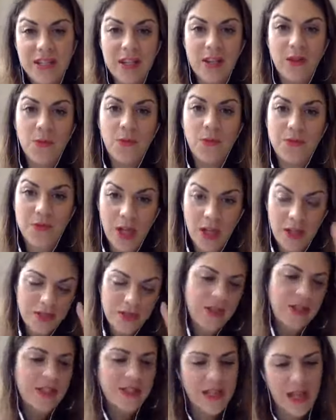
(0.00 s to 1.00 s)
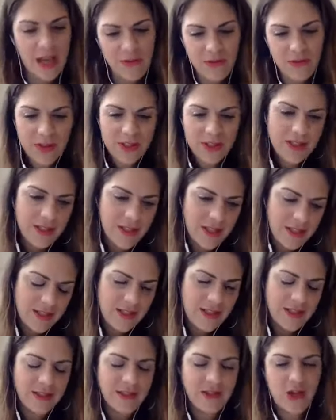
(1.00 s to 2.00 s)
on this
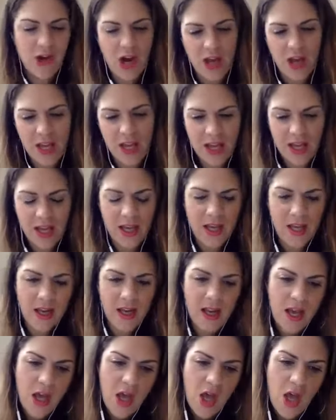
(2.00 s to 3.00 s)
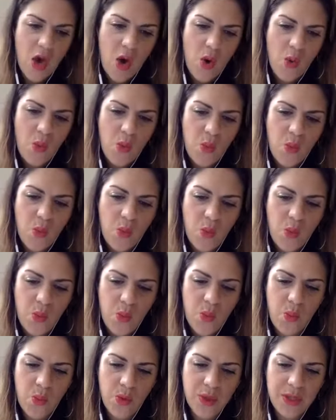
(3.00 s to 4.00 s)
effortlessness and trying, and
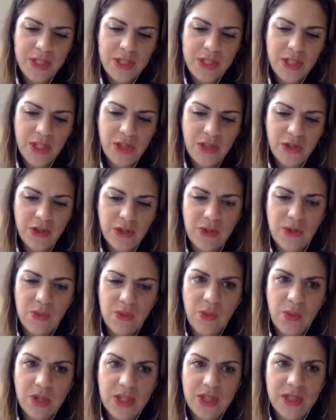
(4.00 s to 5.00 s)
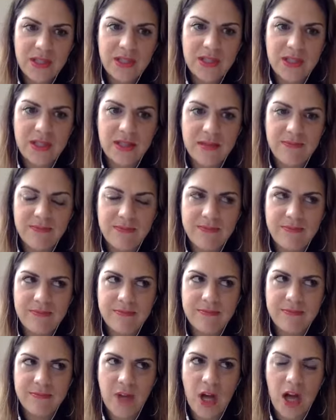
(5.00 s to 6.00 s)
to you, what is,
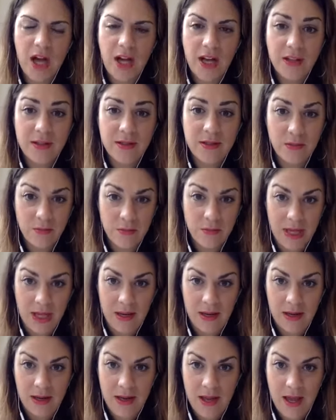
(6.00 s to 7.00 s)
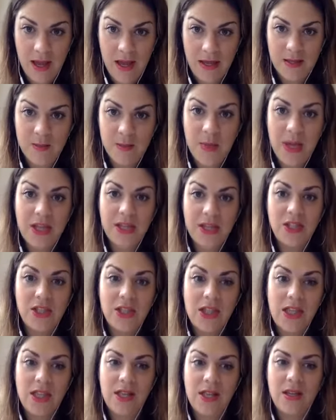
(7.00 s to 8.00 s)
hustle mean,
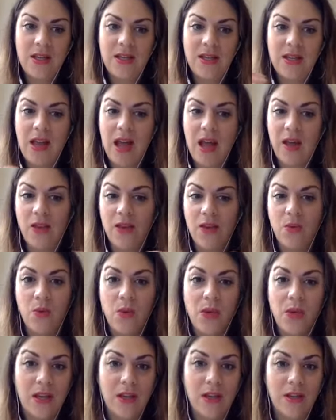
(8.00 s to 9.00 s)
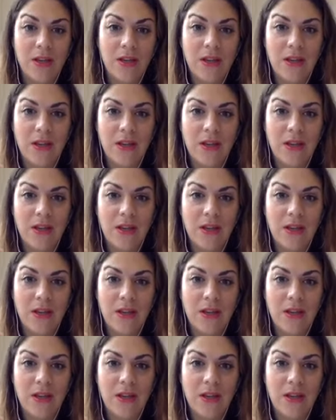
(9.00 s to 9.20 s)
especially now that we're